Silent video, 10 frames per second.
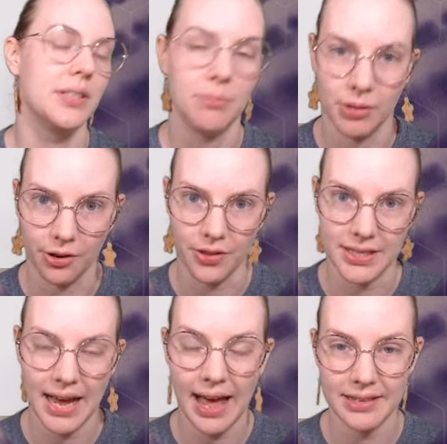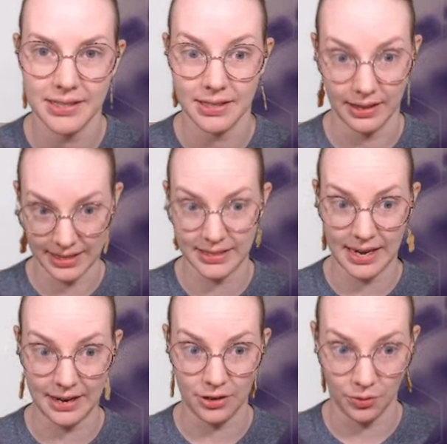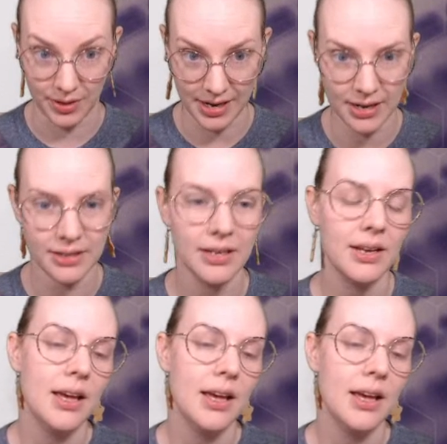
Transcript: simpler the task, the less data you'll need.